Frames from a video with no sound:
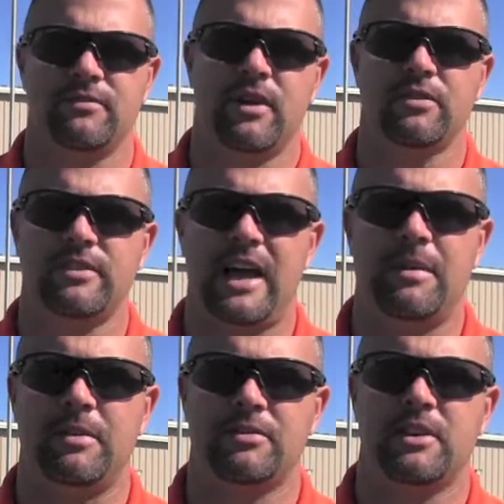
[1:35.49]
first
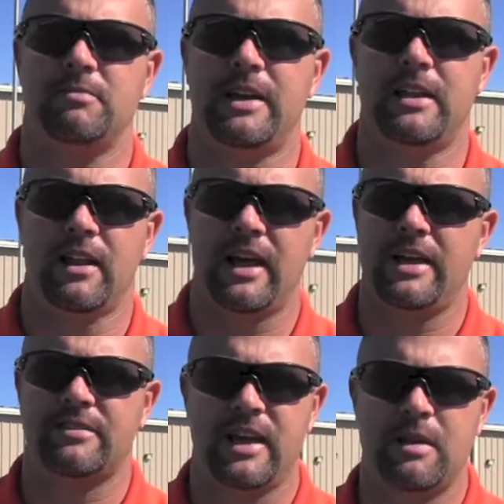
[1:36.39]
time it's come down to the
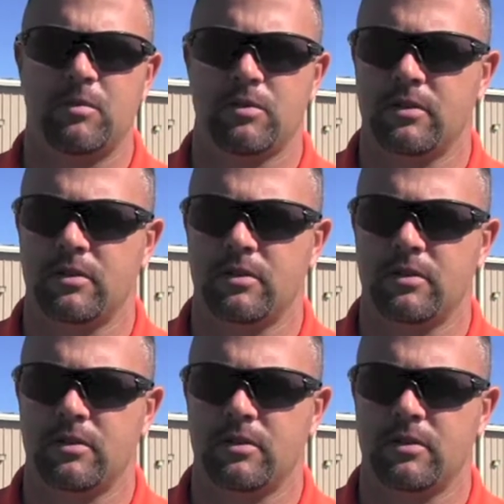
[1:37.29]
last game where